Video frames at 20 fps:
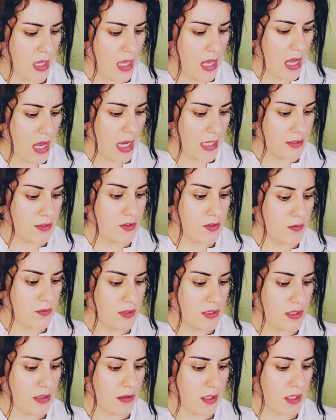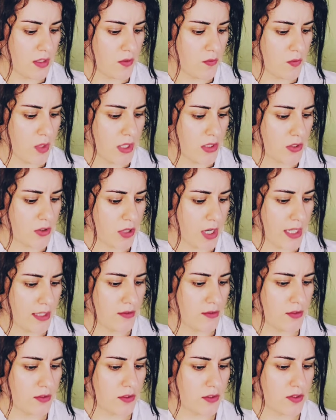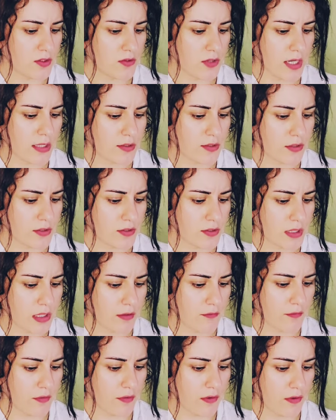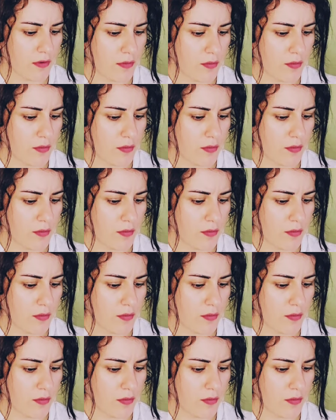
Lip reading: I do see that you are trying to distract yourself with other